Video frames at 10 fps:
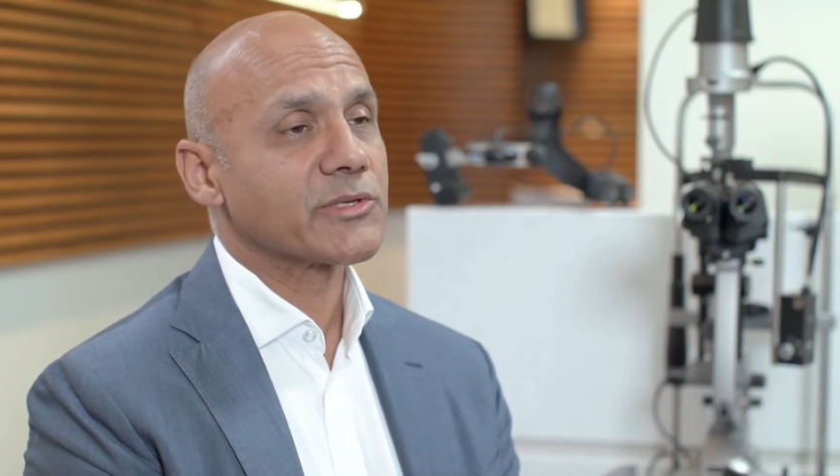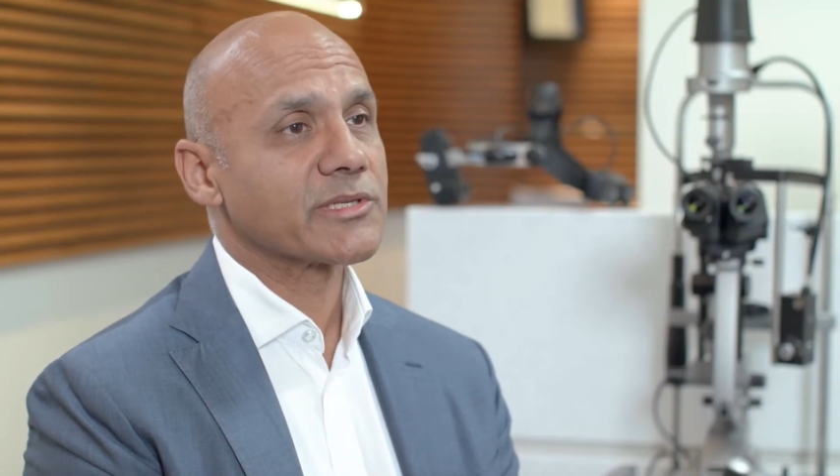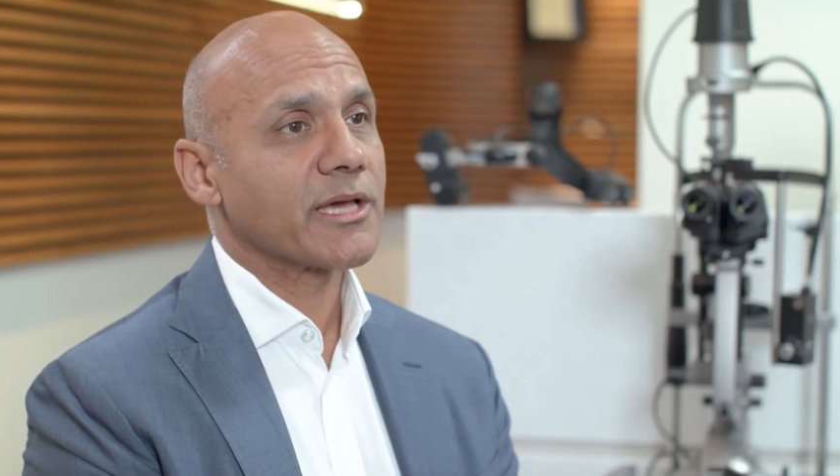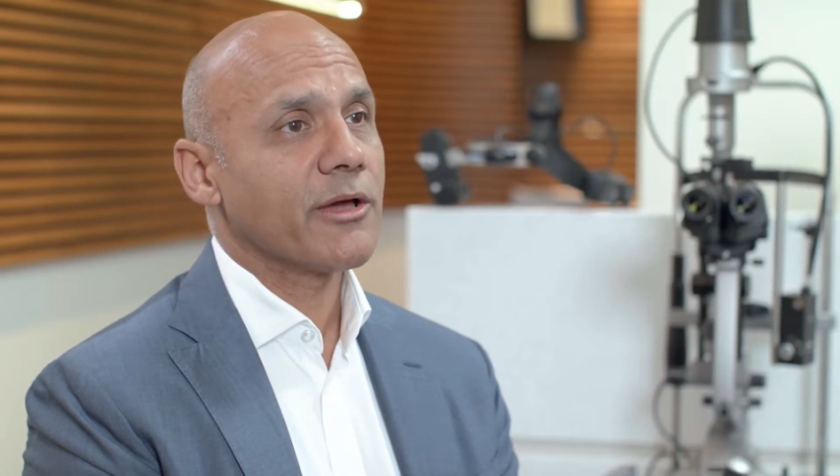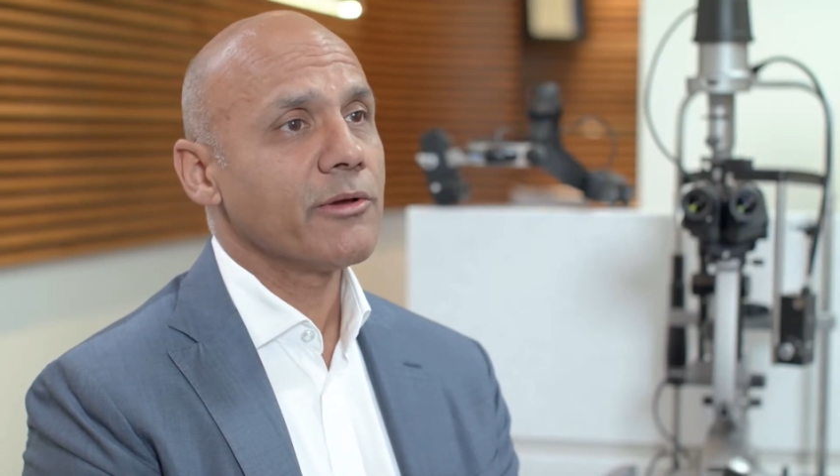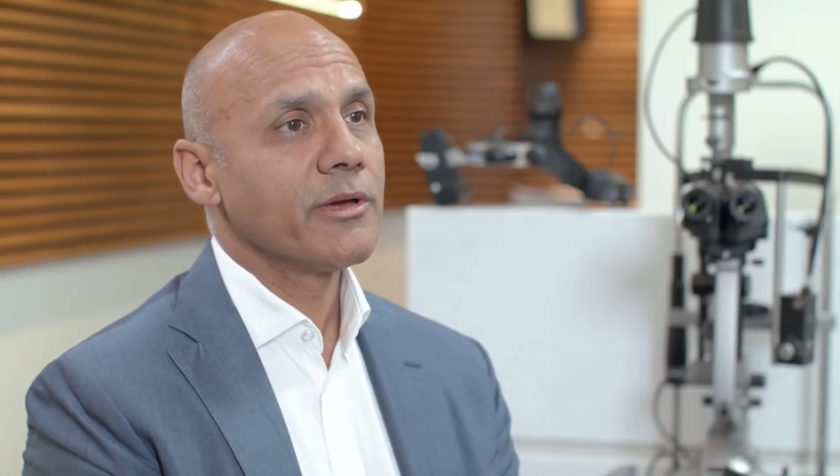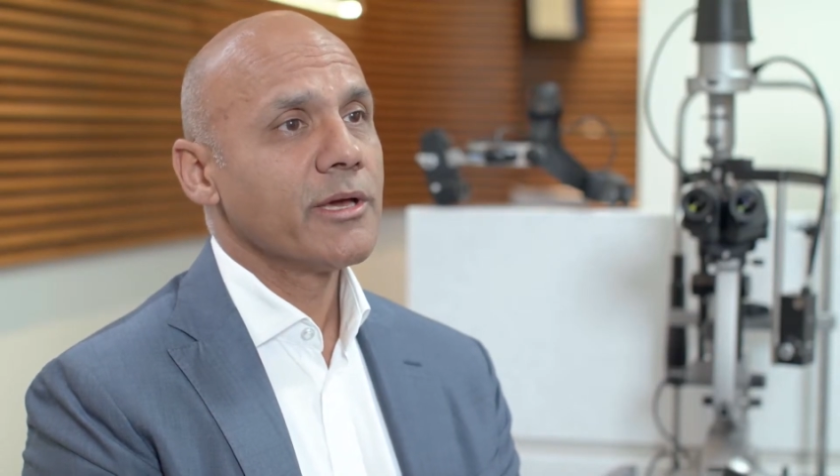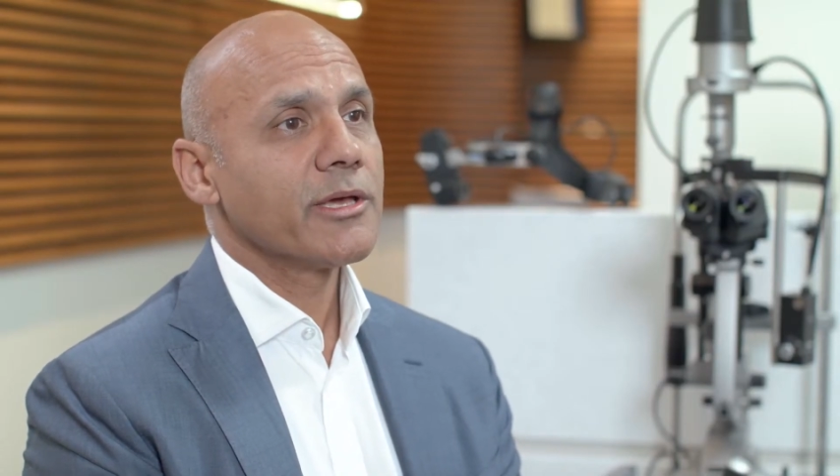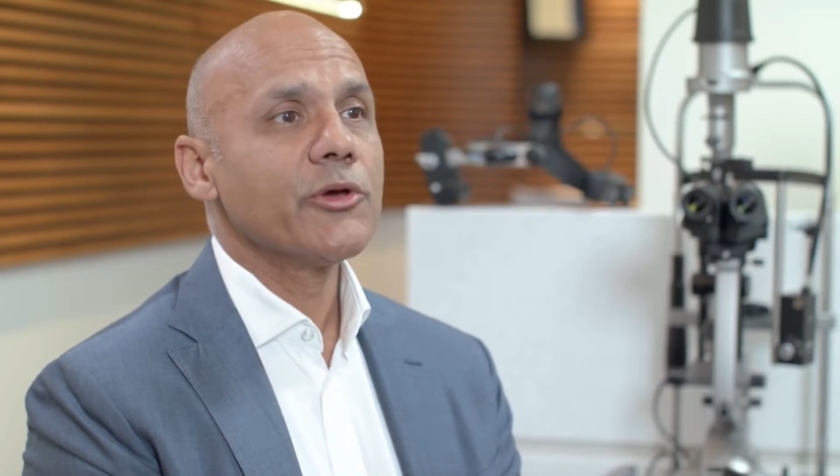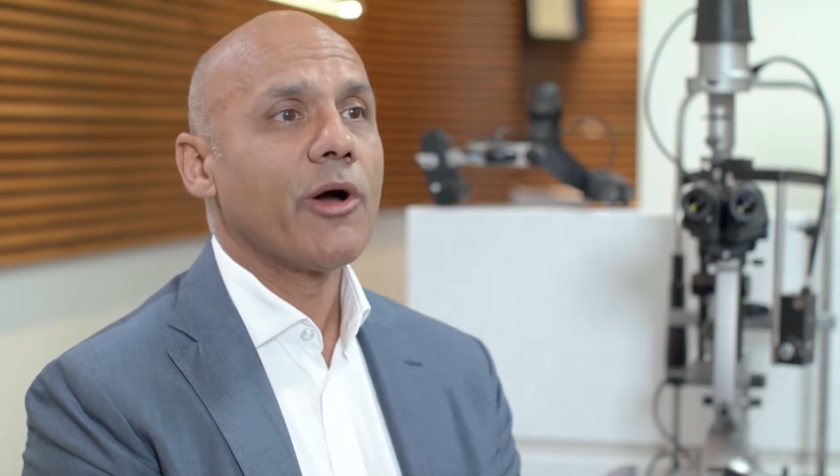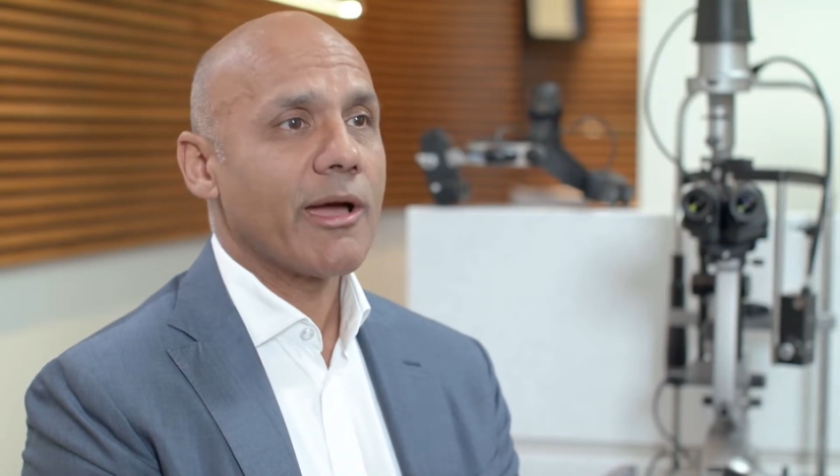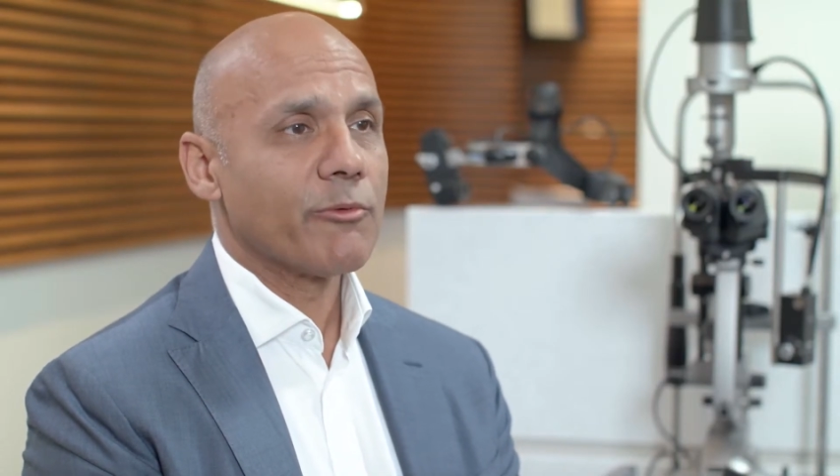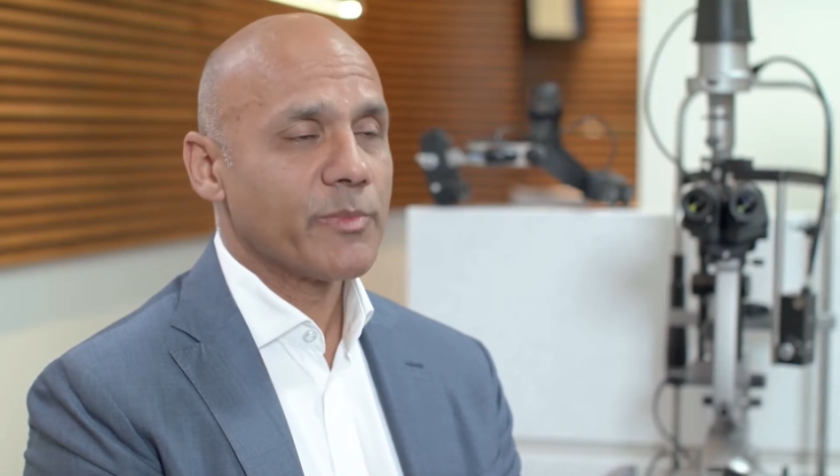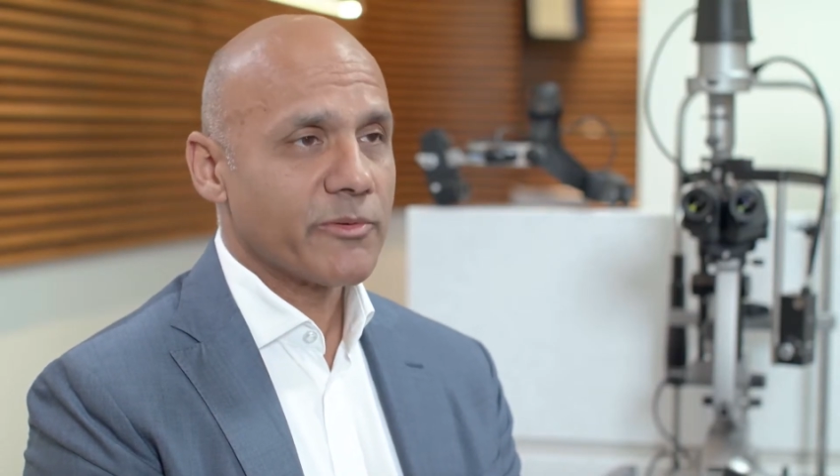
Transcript: or so, your eye will be